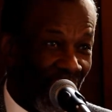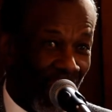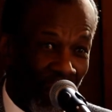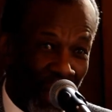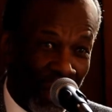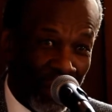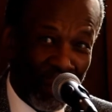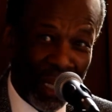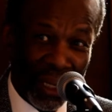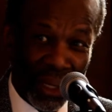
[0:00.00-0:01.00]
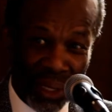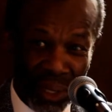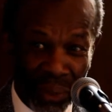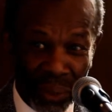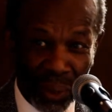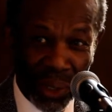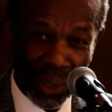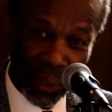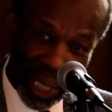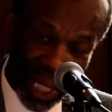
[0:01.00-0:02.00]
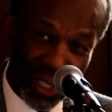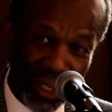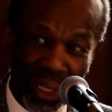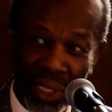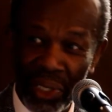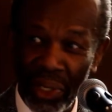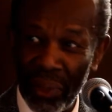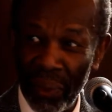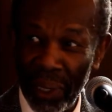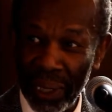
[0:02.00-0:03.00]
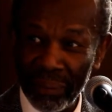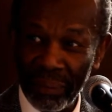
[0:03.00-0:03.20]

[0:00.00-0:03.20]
All other medical schools occasionally saw one.